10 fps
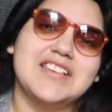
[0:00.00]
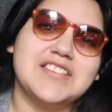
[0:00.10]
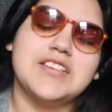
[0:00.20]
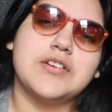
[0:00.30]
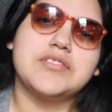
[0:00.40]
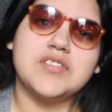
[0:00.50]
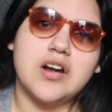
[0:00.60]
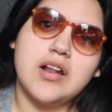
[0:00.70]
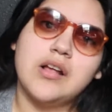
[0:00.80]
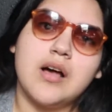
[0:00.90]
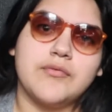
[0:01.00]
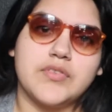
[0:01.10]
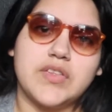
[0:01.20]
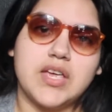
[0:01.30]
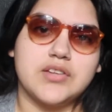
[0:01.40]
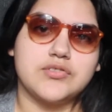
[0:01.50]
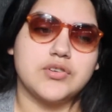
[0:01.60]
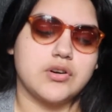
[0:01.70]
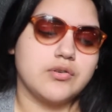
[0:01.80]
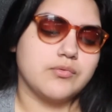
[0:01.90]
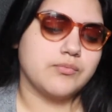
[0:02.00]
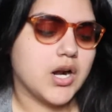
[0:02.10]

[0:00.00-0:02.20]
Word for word: So starting off with the intro,